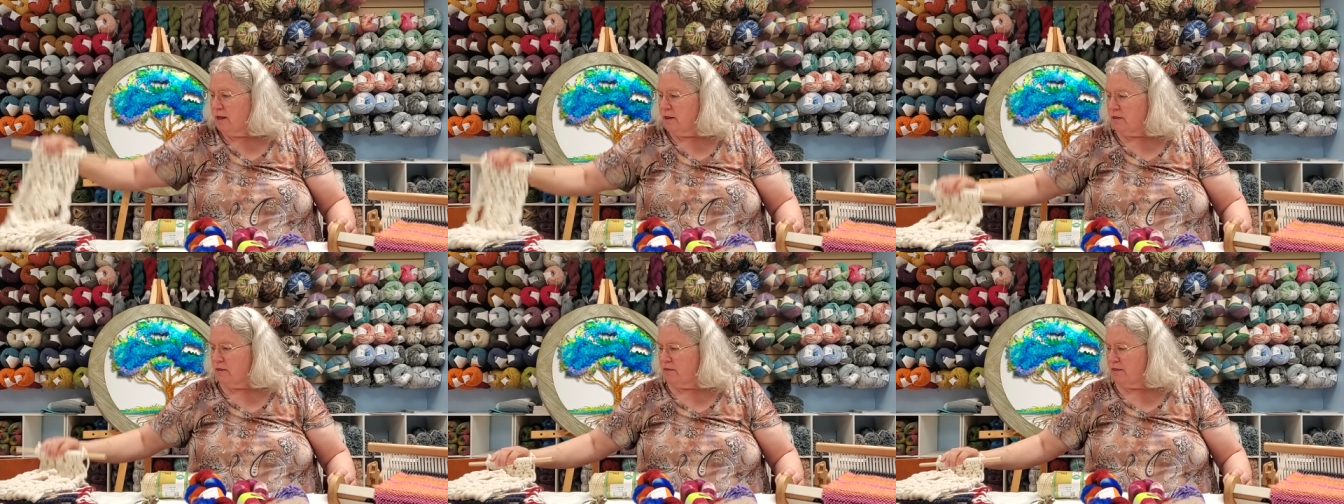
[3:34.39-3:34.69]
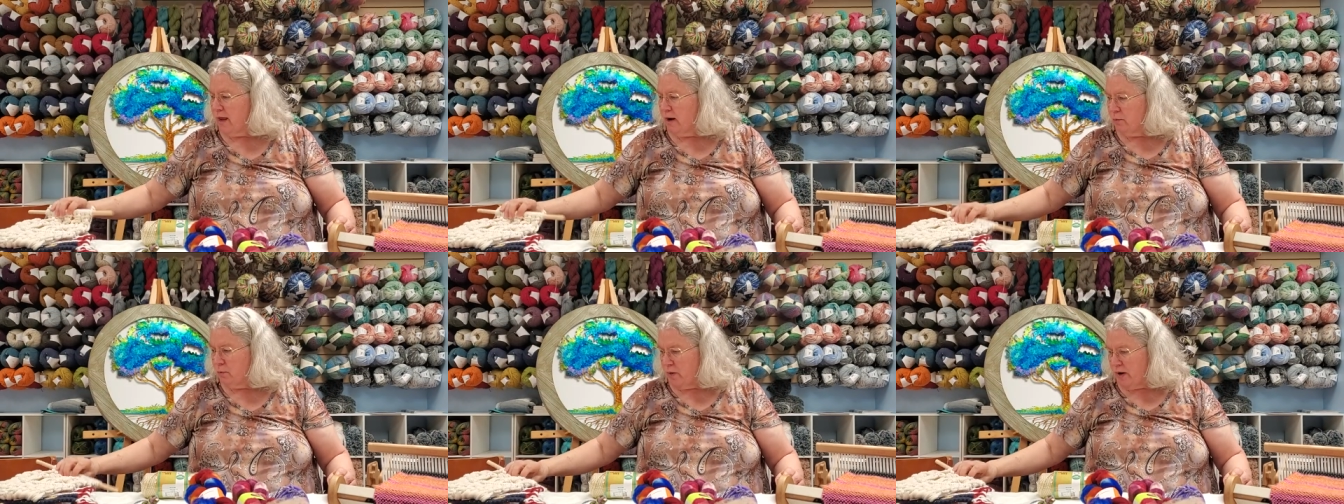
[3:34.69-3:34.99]

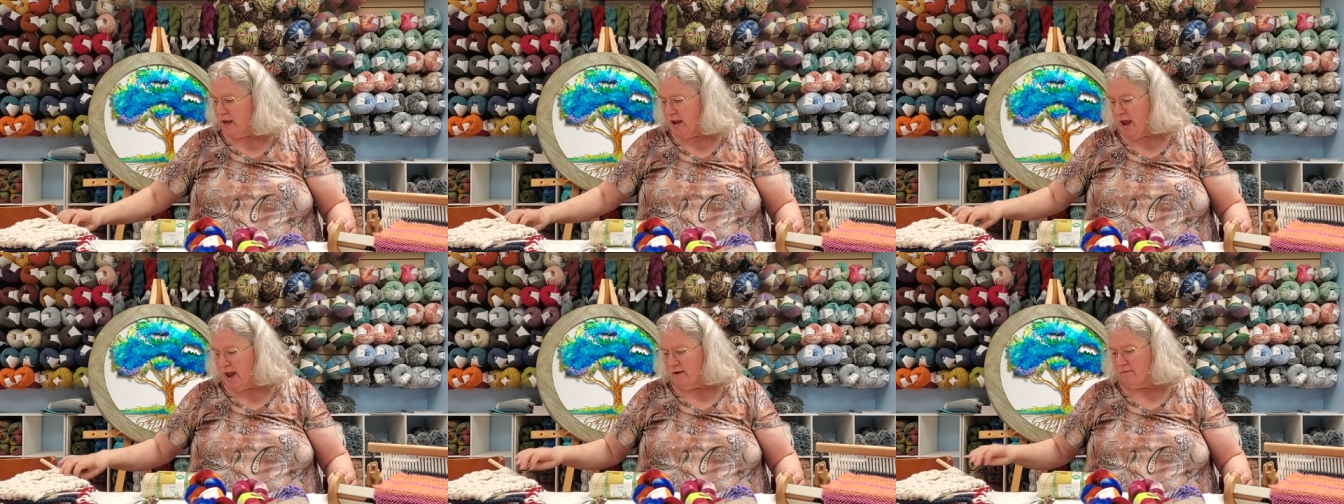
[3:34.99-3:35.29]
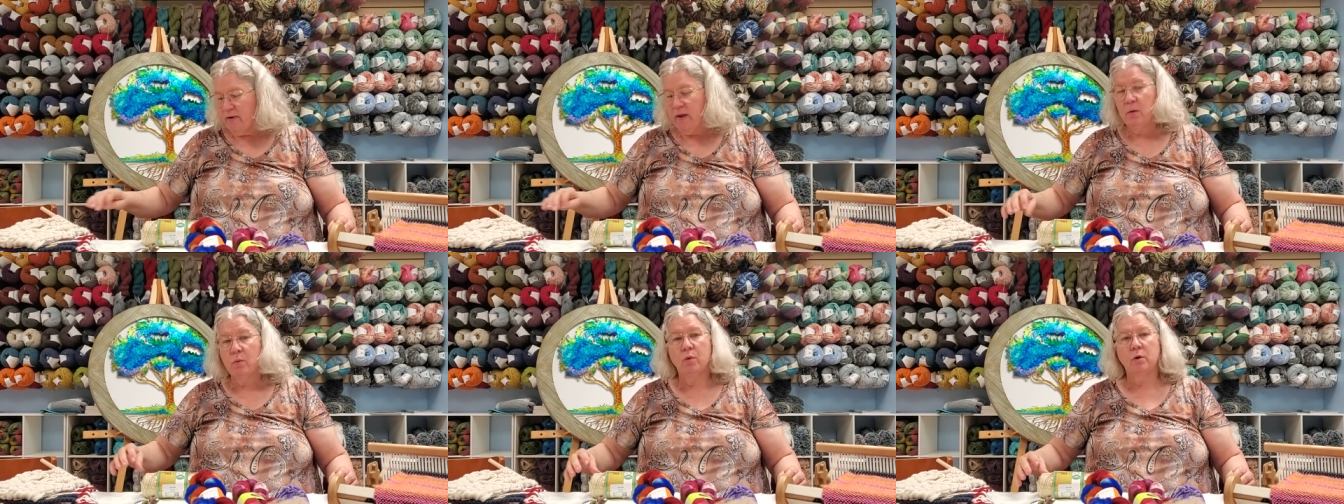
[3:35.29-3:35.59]
then we
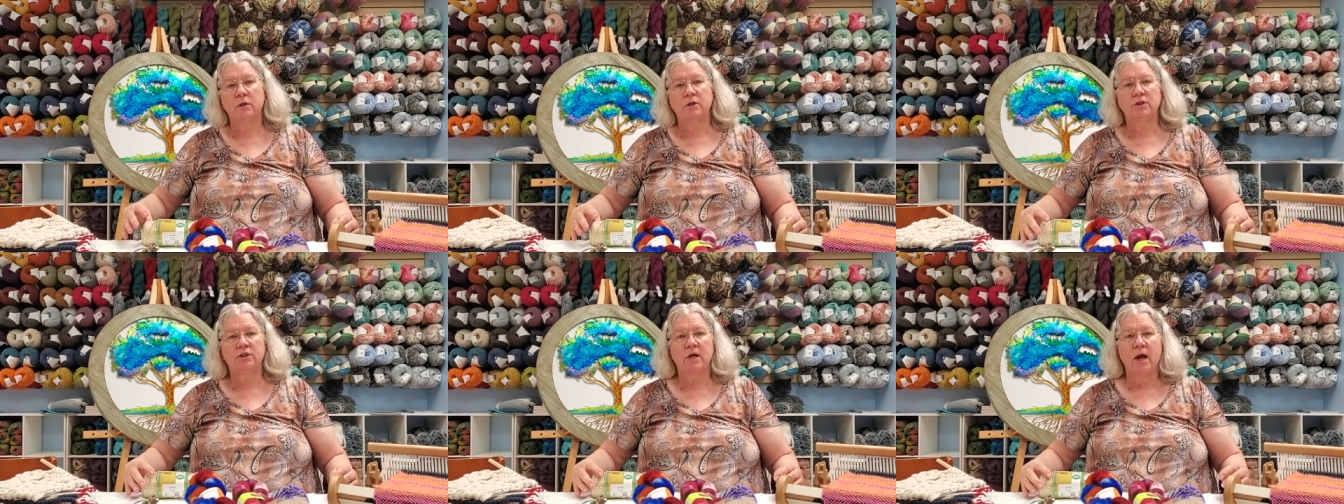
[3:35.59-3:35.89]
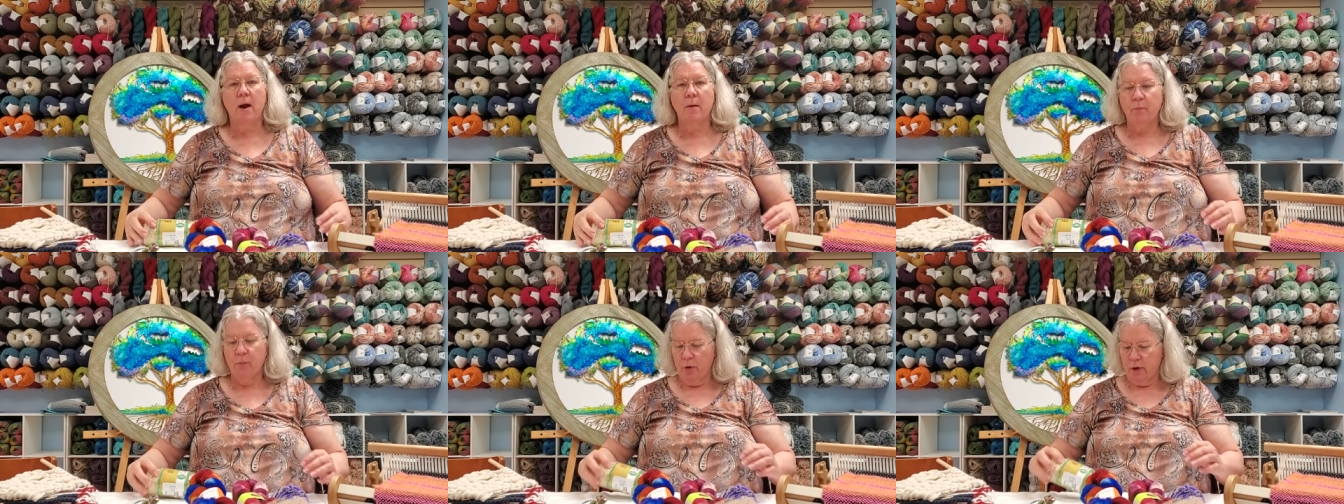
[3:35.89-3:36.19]
have a
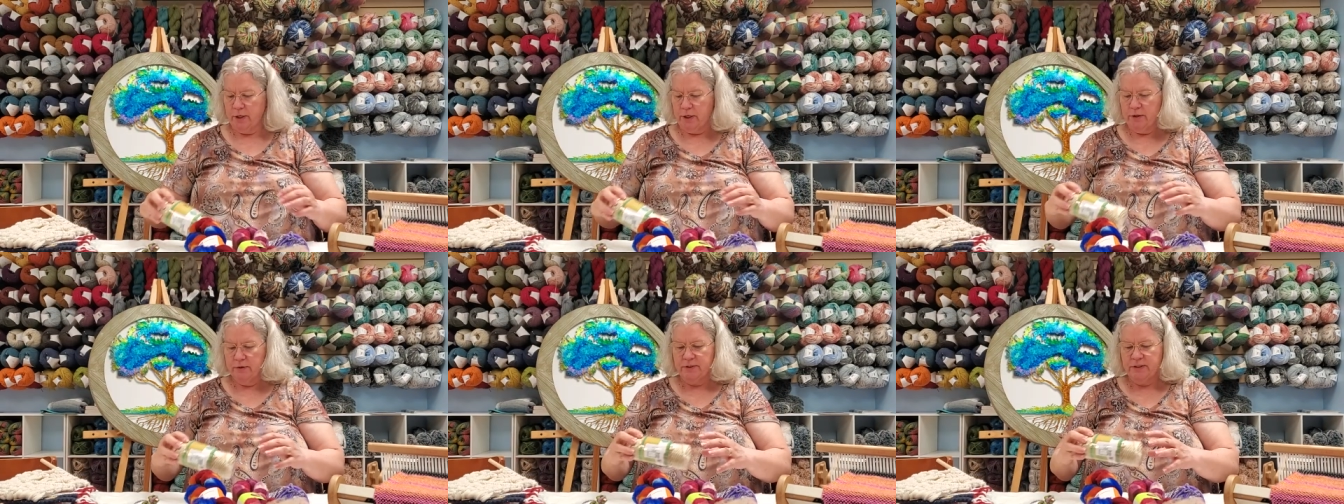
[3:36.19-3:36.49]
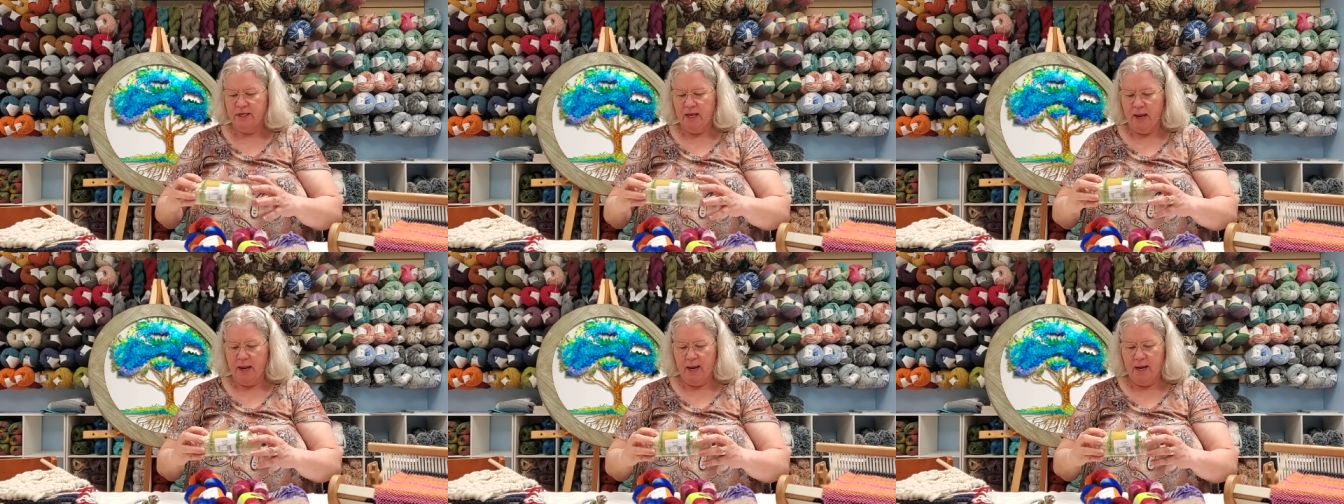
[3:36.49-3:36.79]
workshop where you
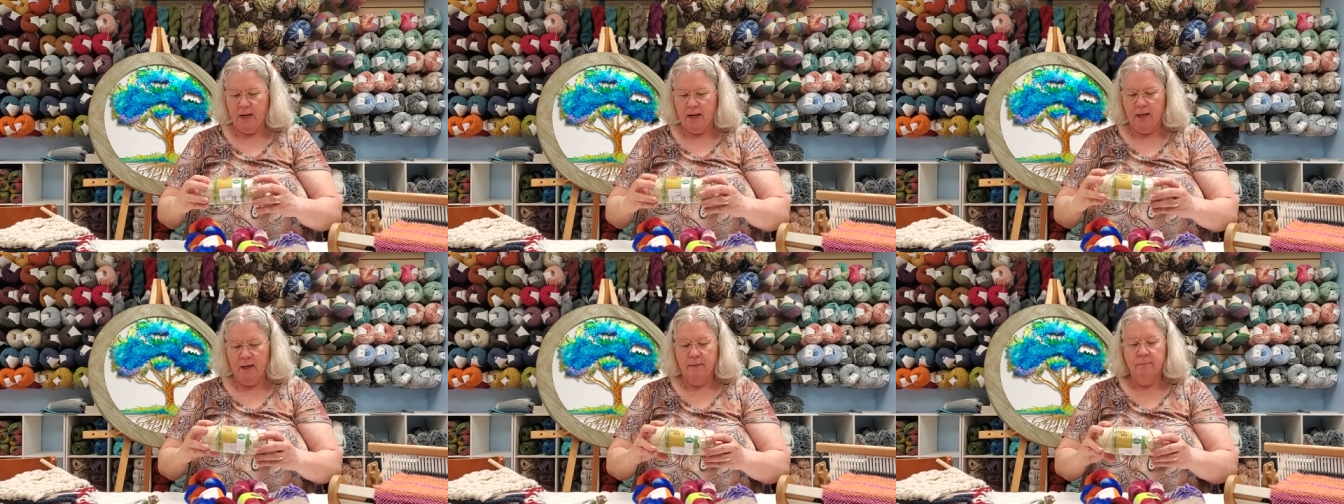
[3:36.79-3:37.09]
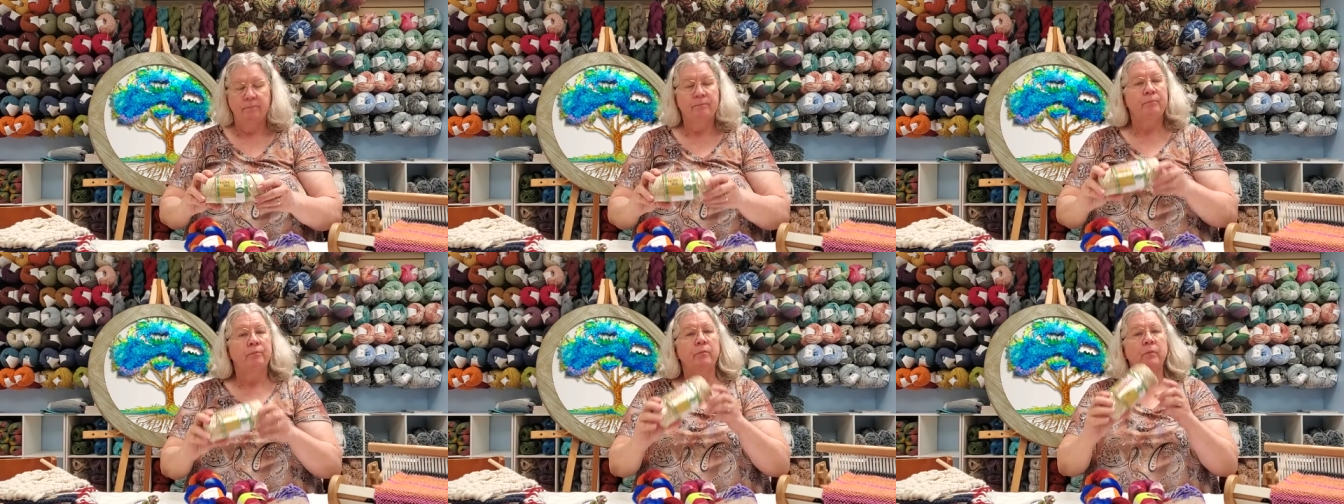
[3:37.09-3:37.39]
take
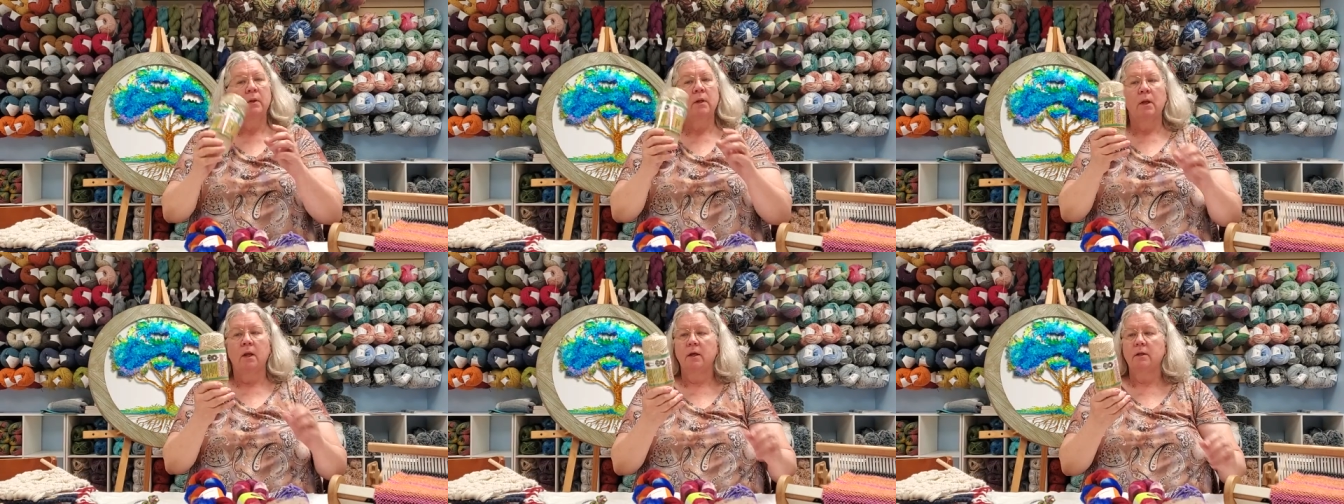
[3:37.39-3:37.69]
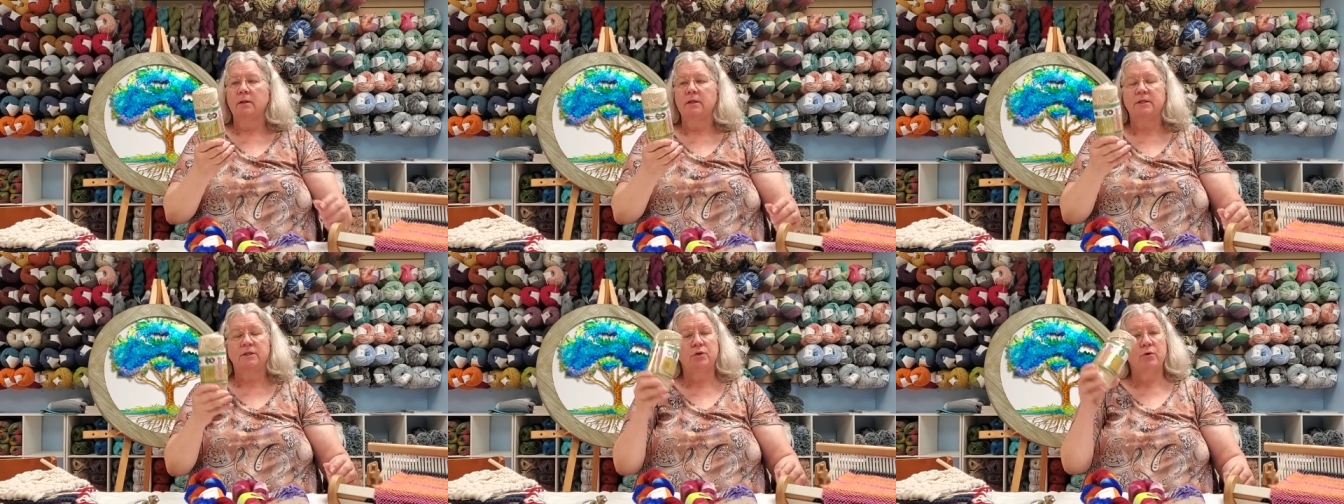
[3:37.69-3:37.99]

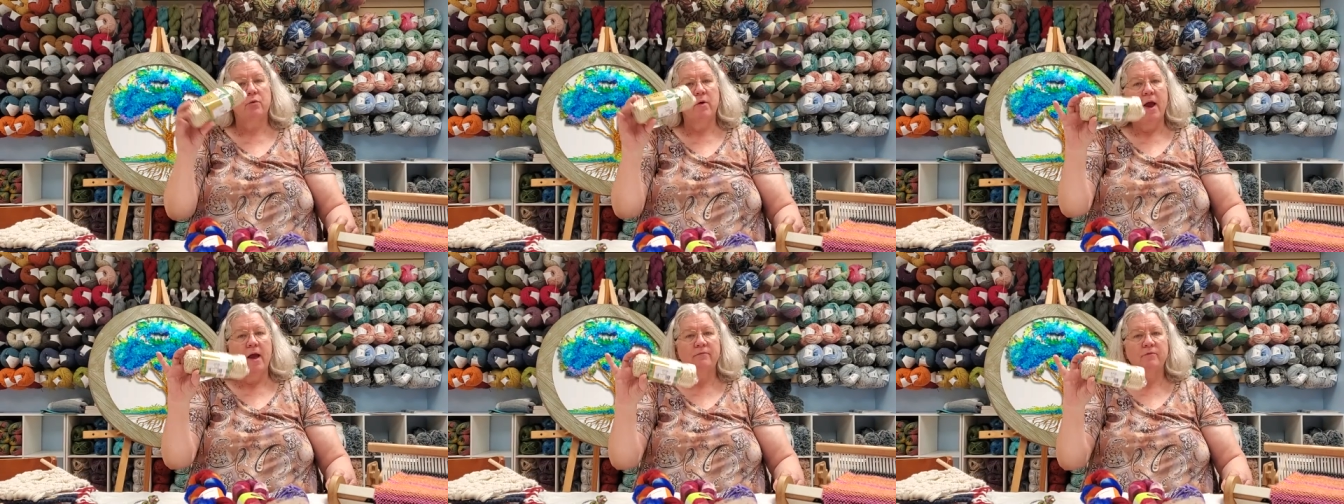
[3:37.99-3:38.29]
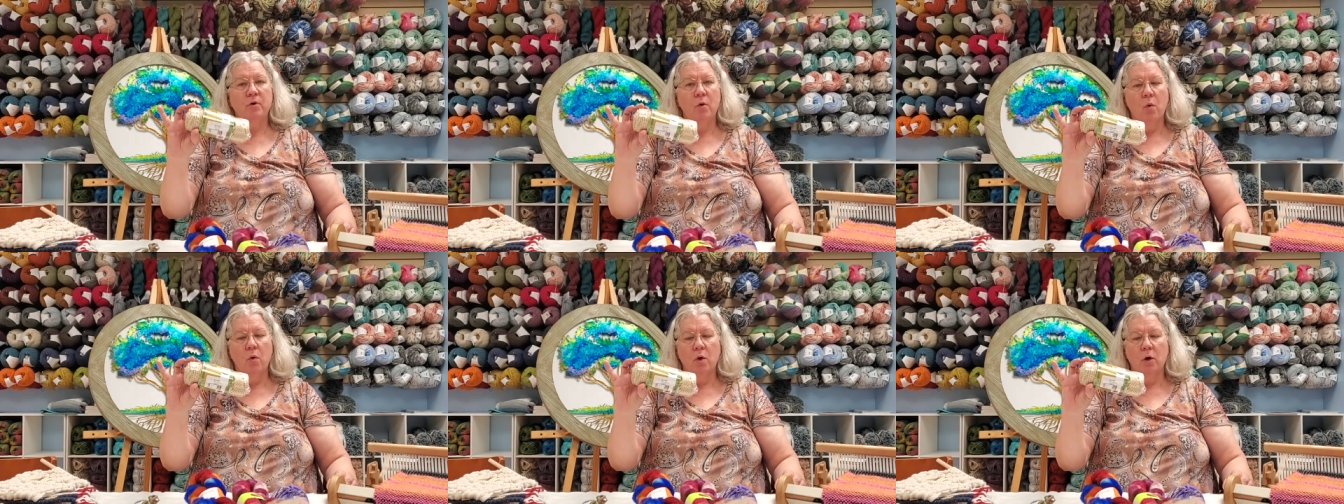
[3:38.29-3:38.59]
this
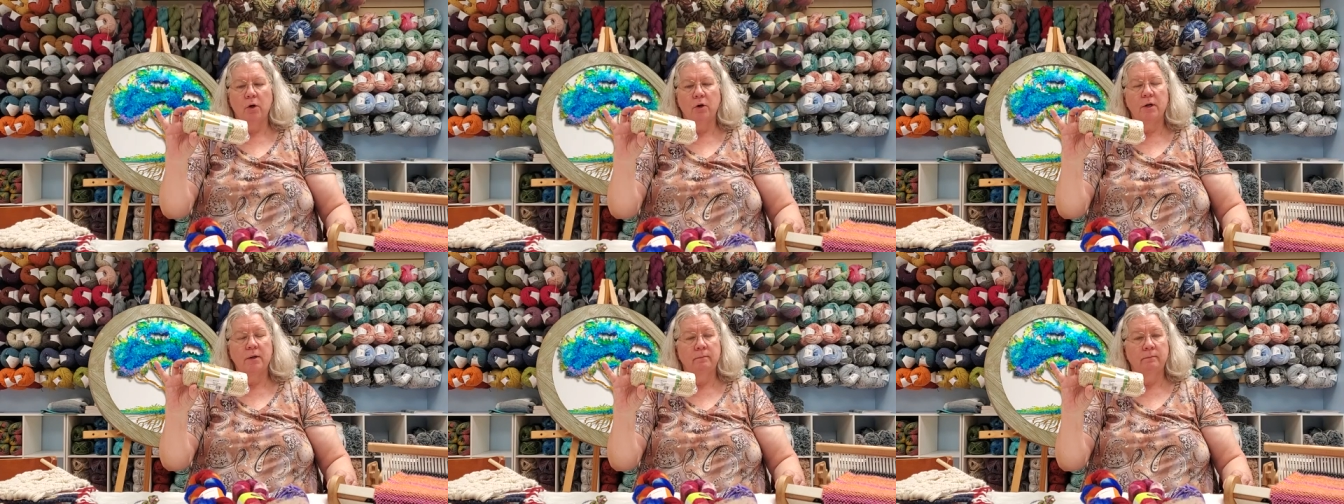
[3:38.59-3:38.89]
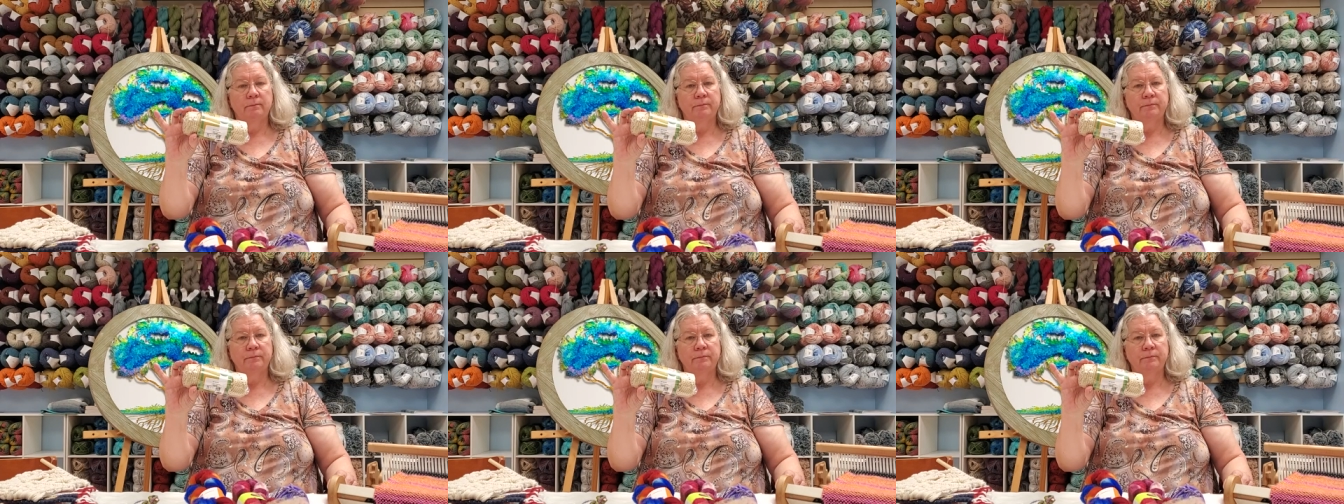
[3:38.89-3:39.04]
craft cord,